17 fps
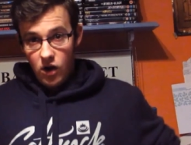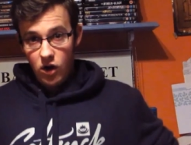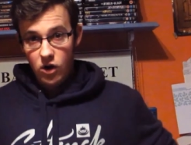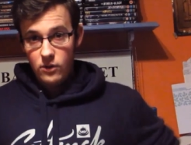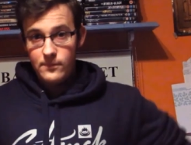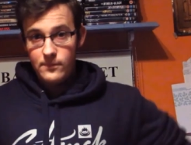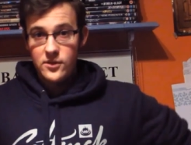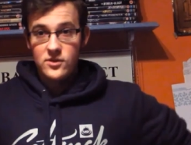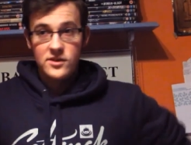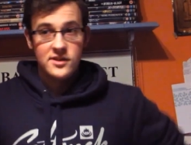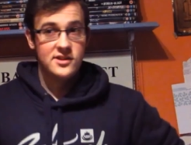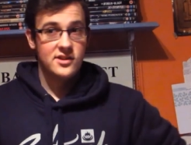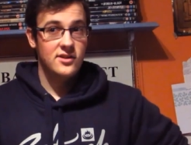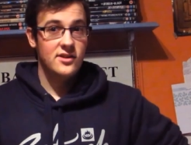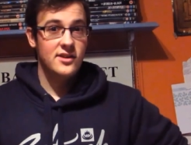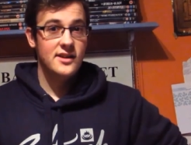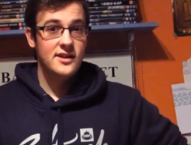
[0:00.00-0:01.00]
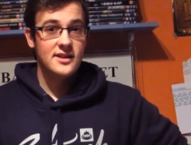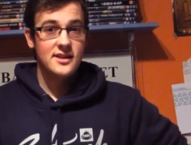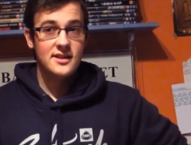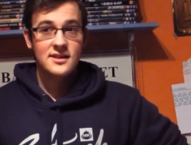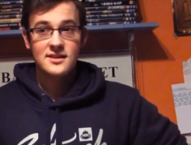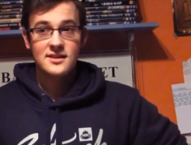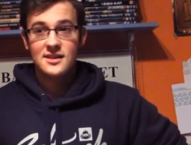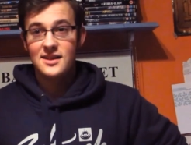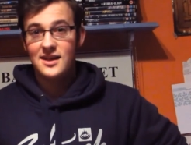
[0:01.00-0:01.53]
Hope you enjoyed
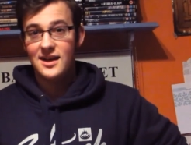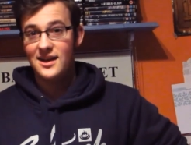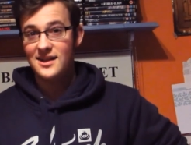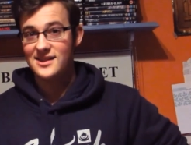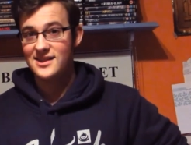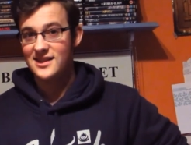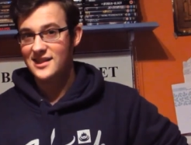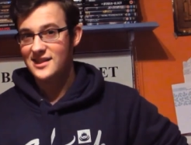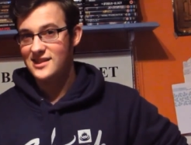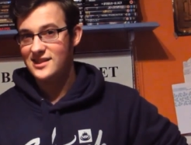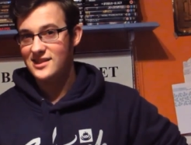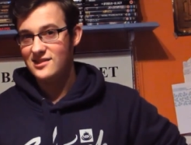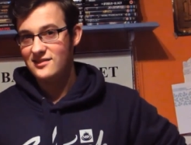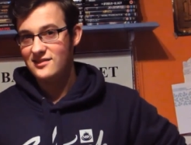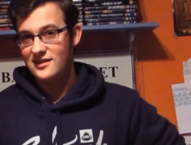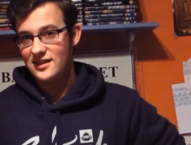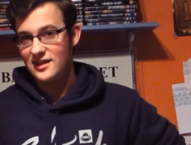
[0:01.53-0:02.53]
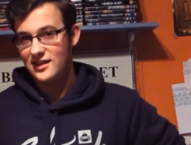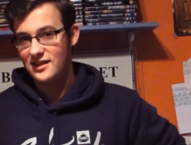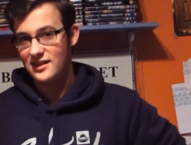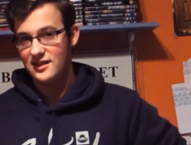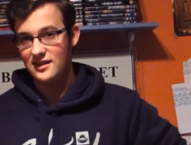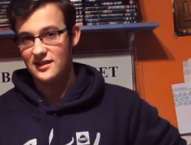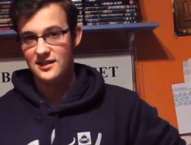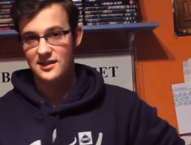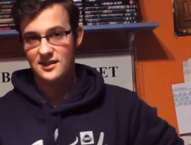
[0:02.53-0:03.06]
and I'll see you soon.